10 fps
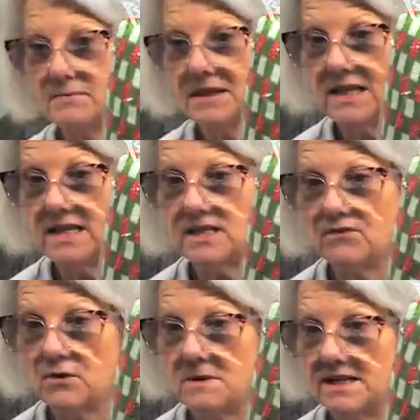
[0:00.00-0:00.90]
of these
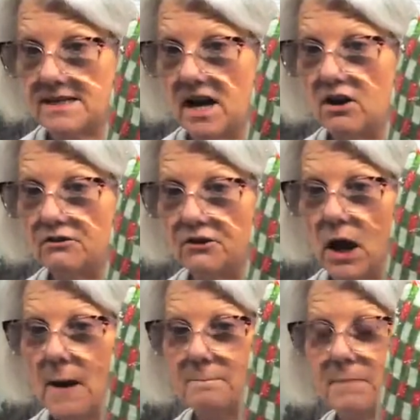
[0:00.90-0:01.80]
for myself,
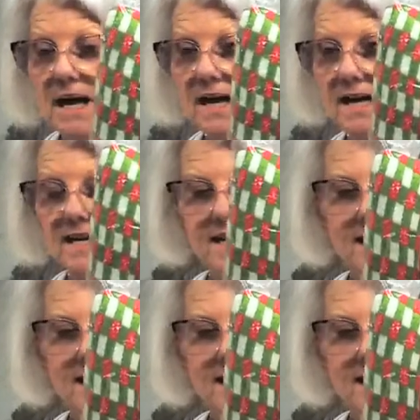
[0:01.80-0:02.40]
but